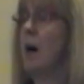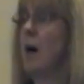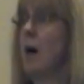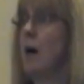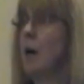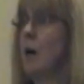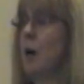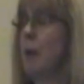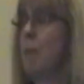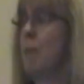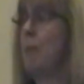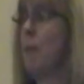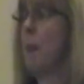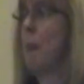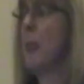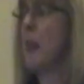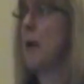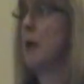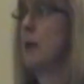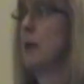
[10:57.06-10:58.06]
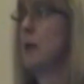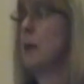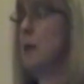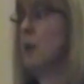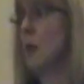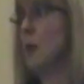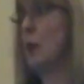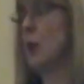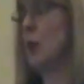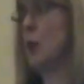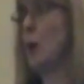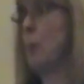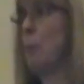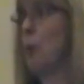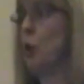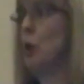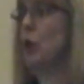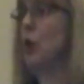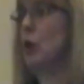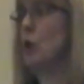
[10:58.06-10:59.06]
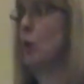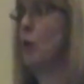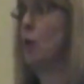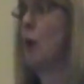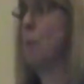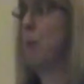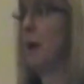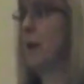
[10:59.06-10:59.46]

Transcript: the more you know